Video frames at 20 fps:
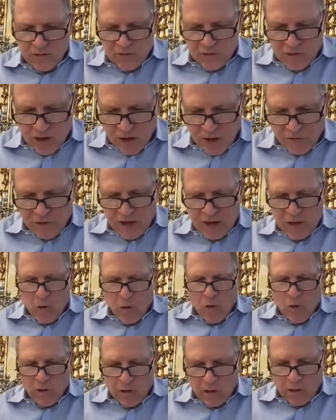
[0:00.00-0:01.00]
safik
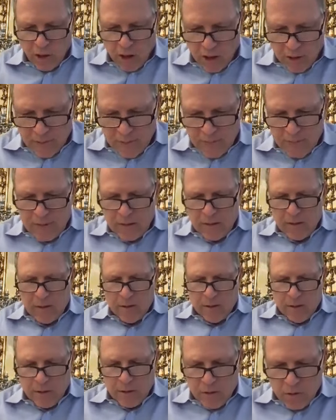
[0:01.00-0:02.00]
or law,
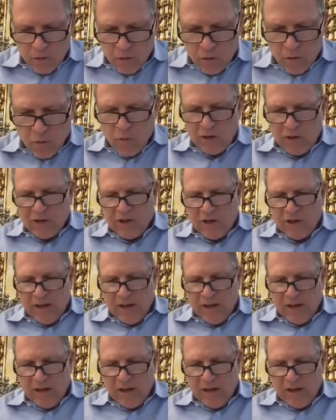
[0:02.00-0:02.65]
which